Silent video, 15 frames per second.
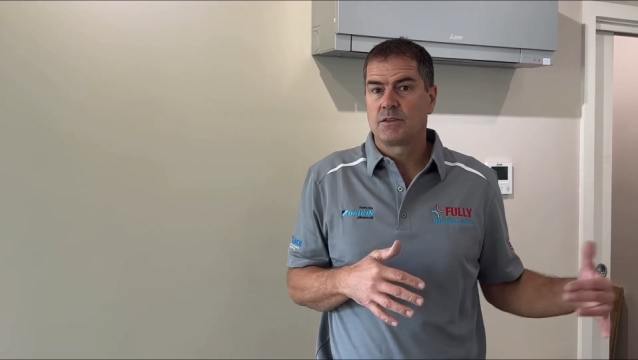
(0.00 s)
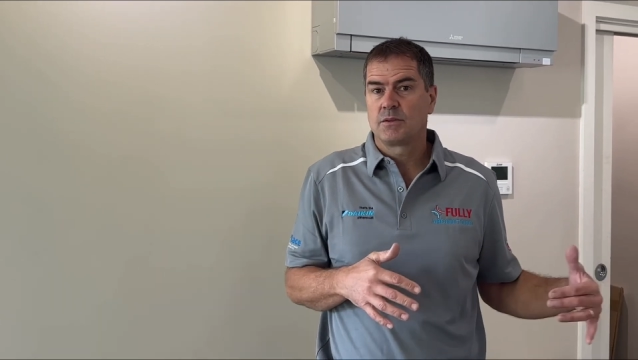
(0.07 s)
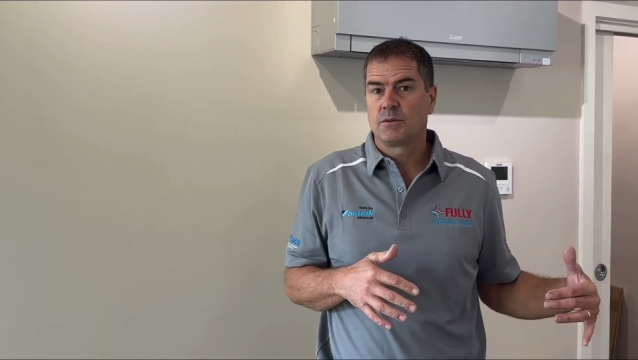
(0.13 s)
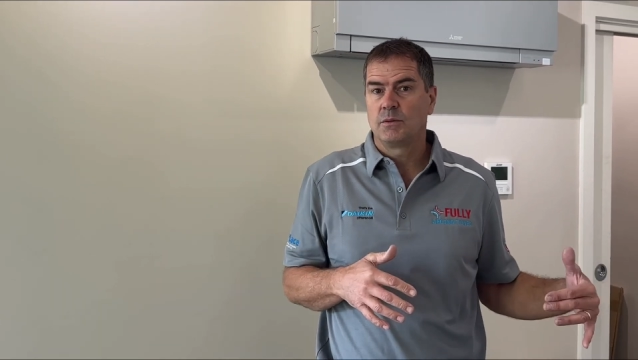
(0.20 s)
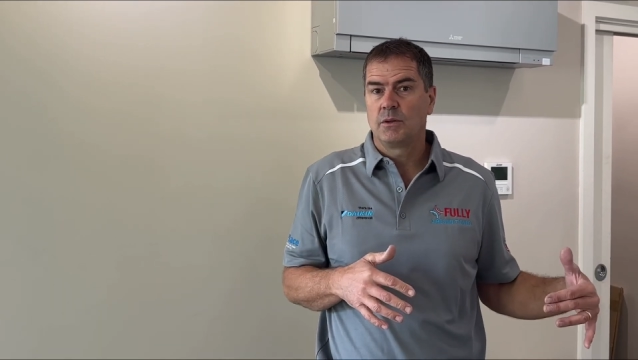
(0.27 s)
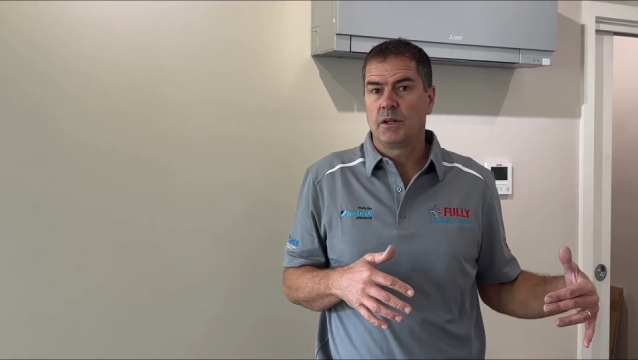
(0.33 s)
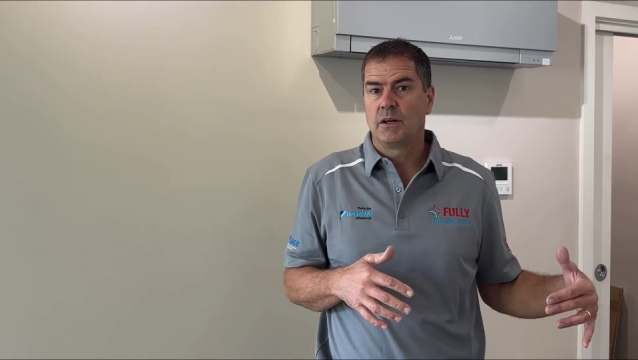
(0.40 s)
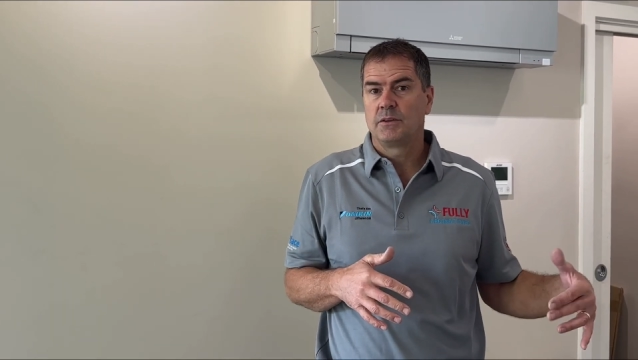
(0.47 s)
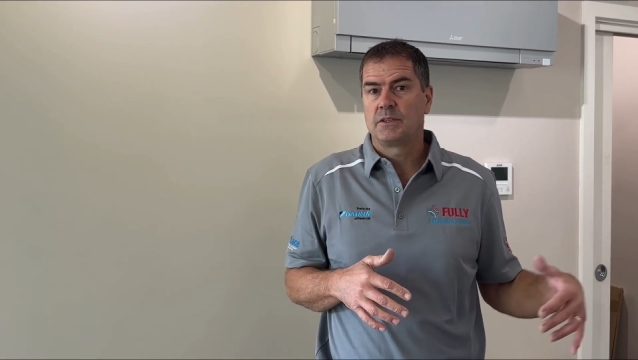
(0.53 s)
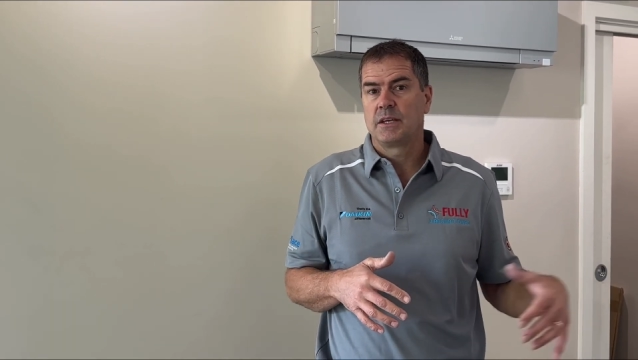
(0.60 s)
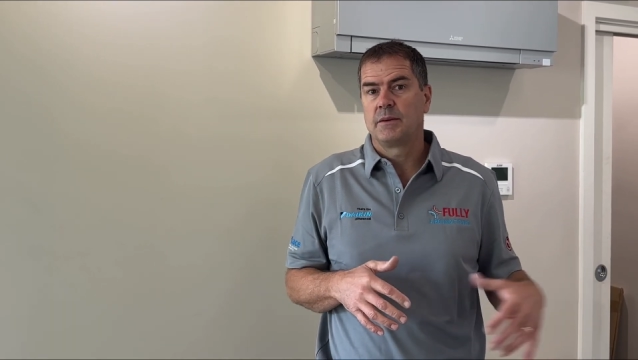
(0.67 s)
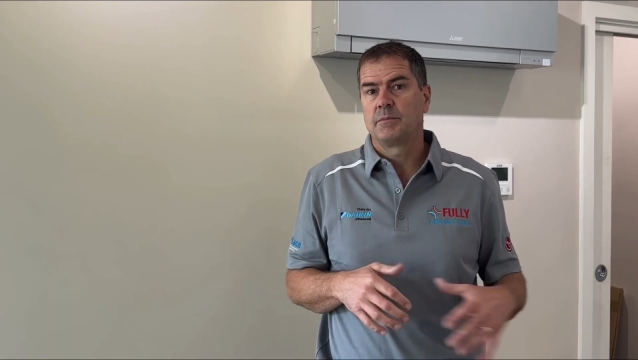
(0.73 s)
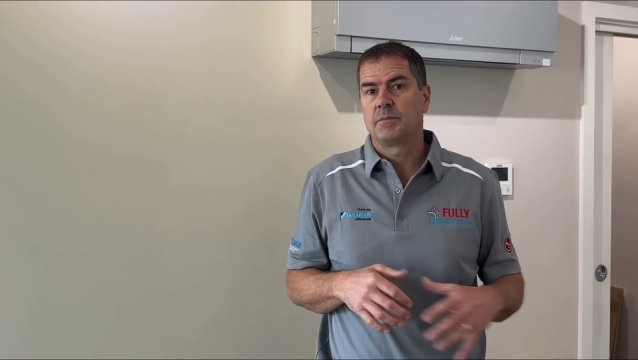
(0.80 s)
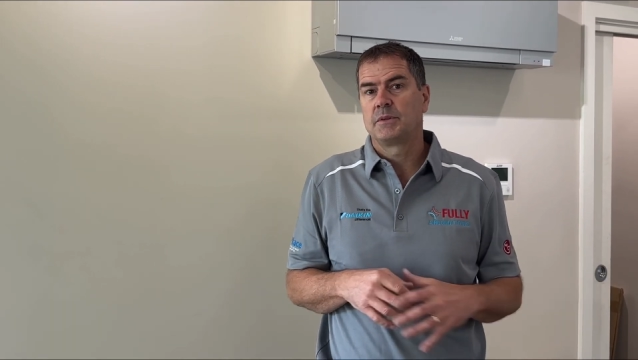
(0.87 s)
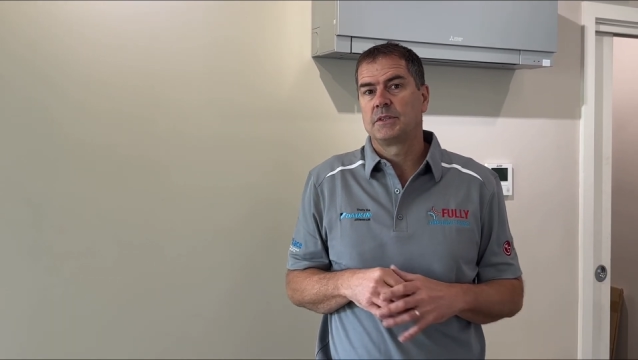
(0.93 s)
to a low
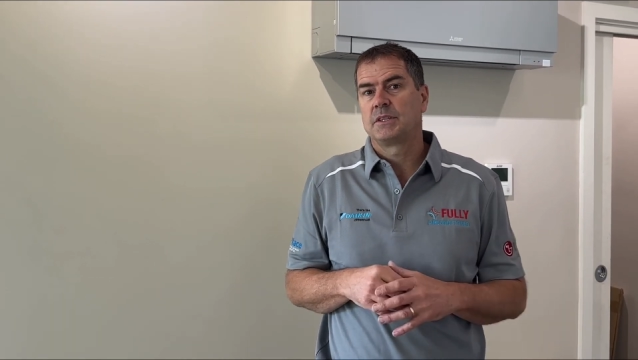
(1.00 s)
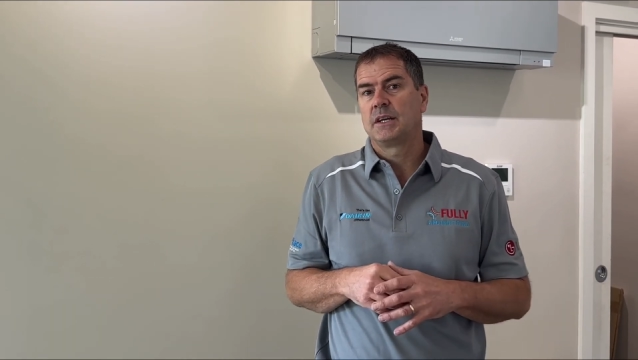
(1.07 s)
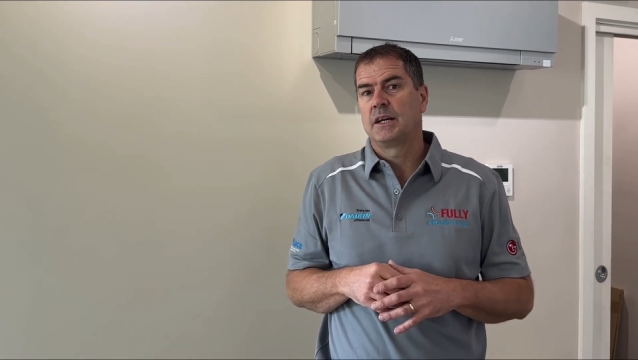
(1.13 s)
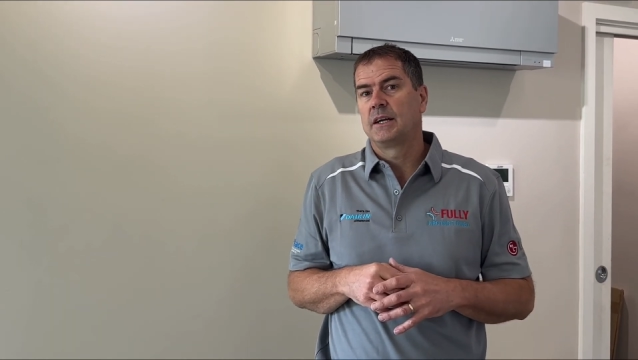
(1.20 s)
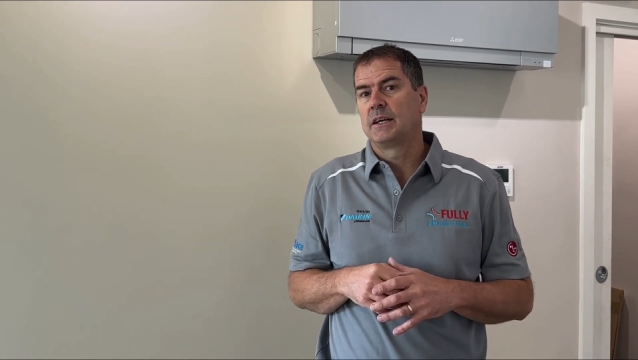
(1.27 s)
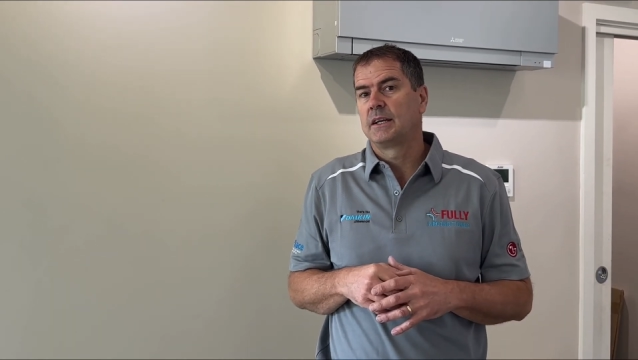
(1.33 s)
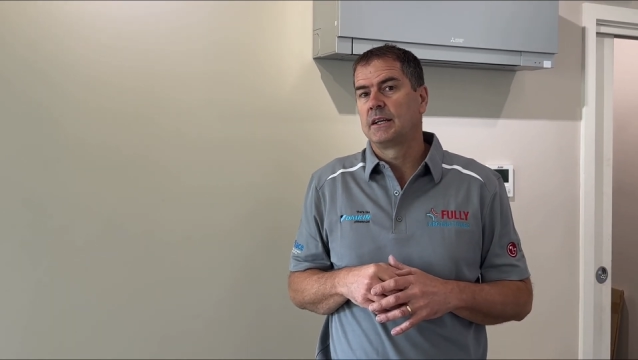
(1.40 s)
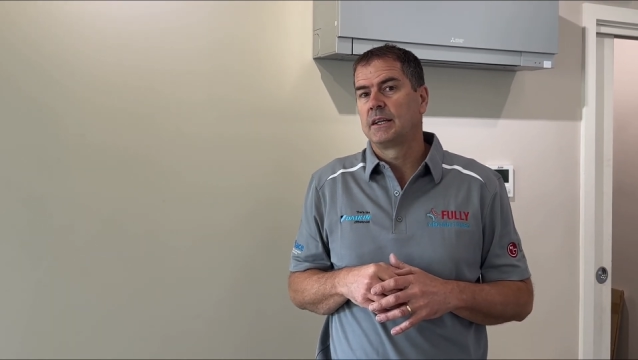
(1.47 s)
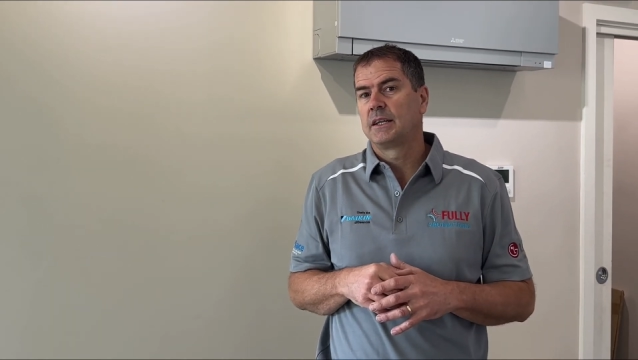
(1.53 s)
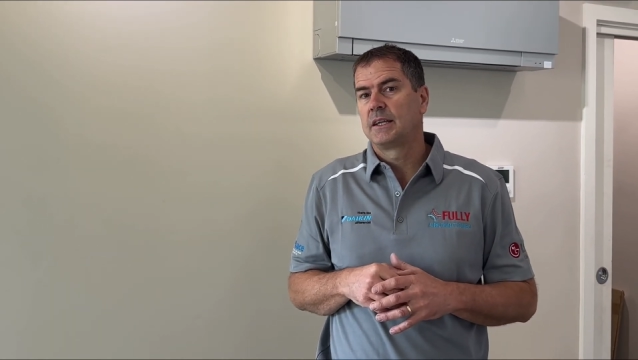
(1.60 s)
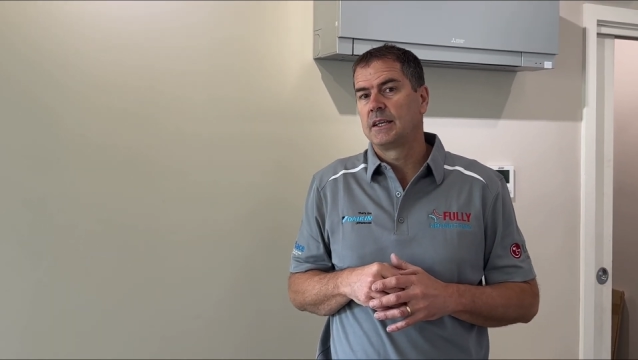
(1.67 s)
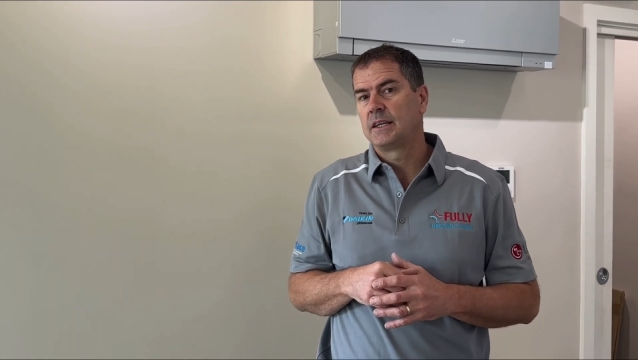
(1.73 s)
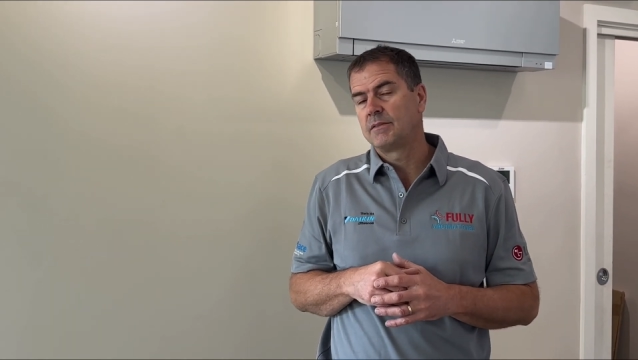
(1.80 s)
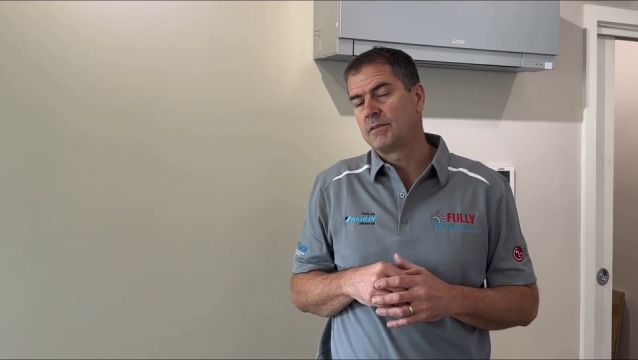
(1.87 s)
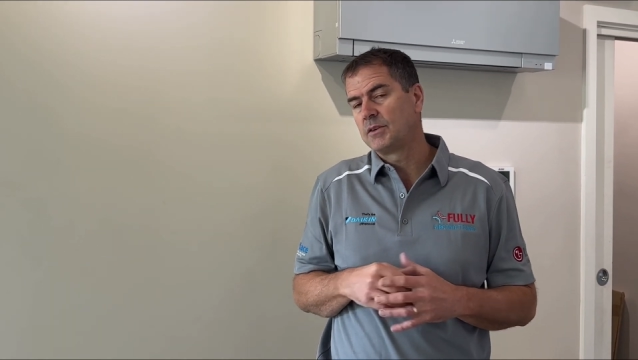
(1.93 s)
temperature,
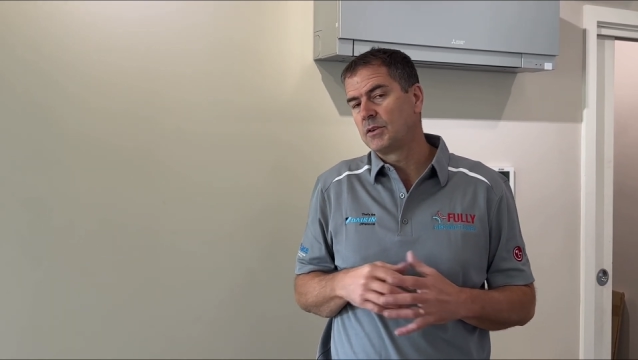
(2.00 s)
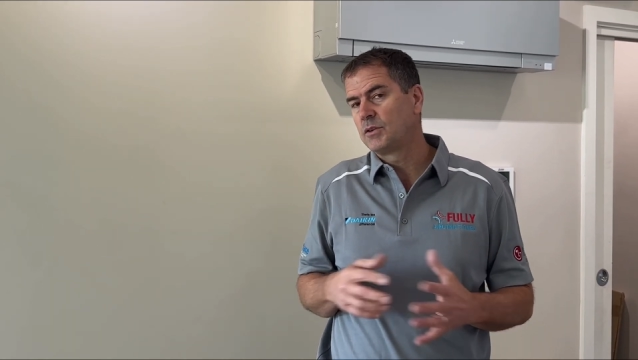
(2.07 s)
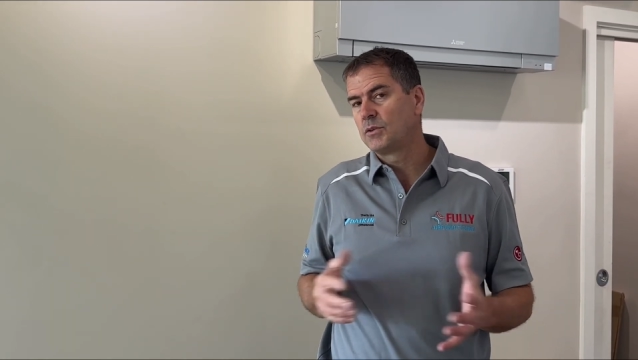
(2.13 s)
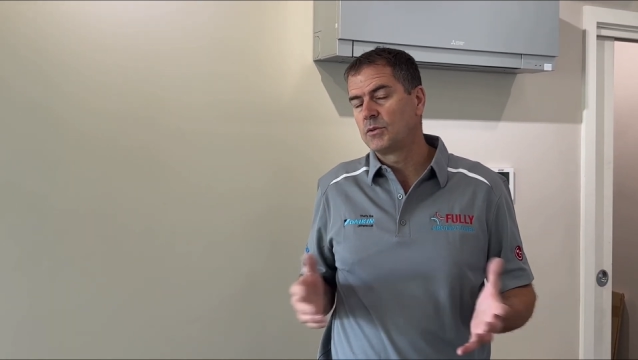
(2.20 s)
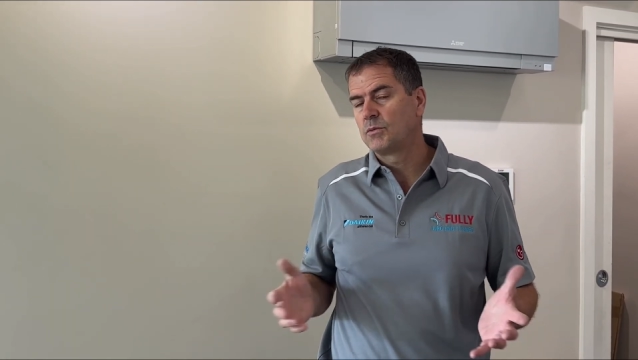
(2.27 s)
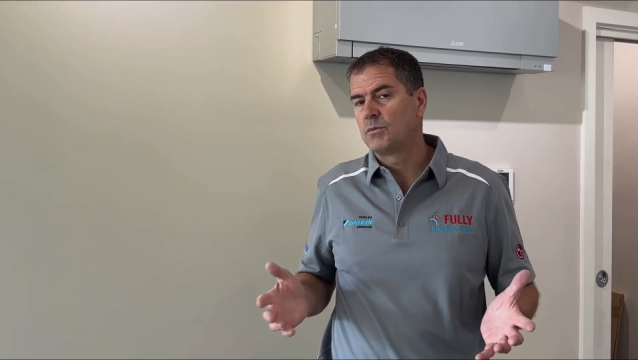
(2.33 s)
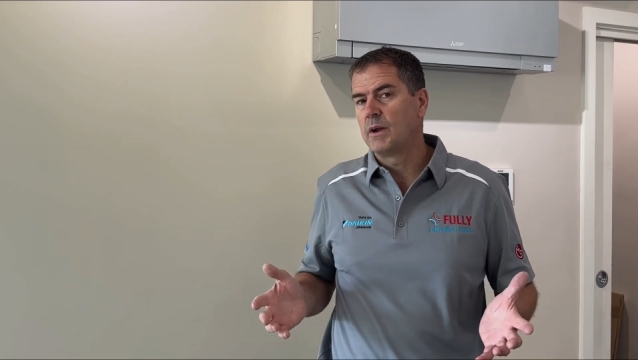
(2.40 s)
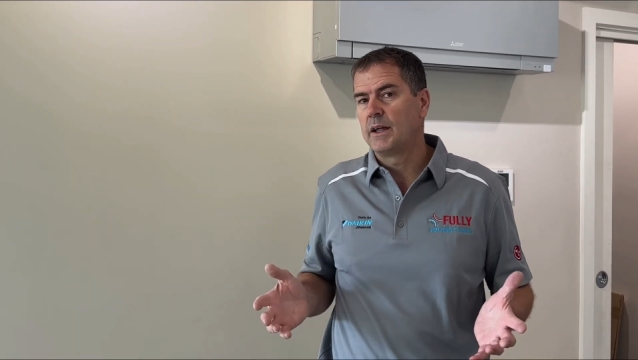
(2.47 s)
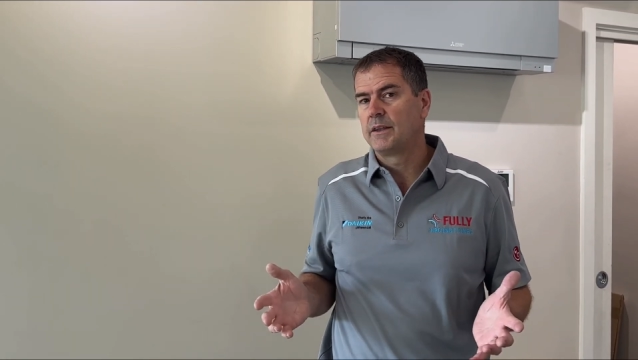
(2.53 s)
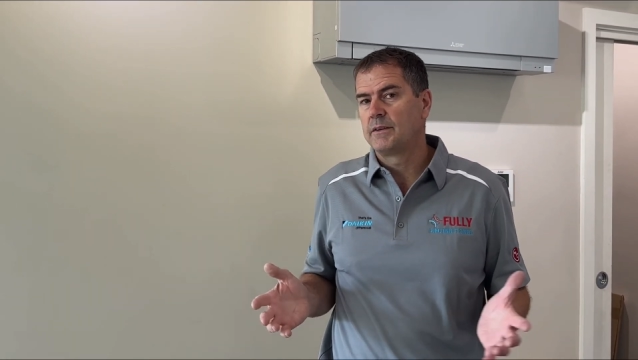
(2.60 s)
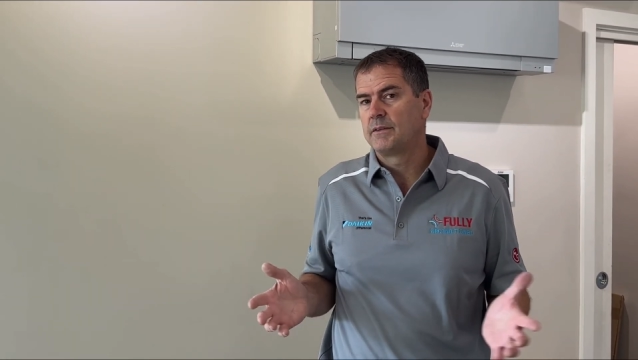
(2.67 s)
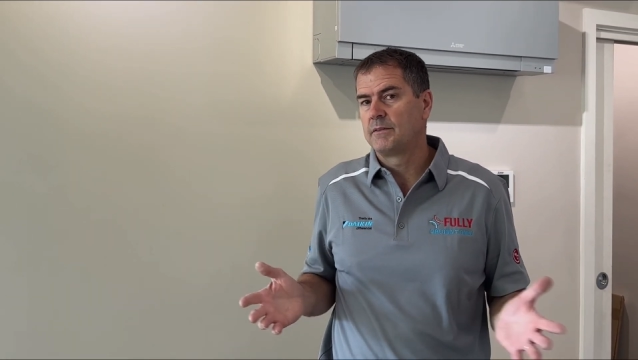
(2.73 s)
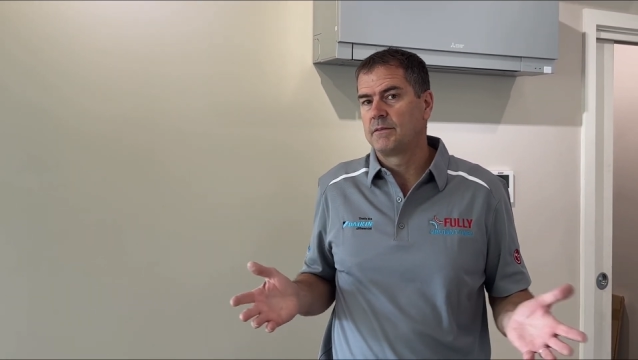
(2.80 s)
give it a good run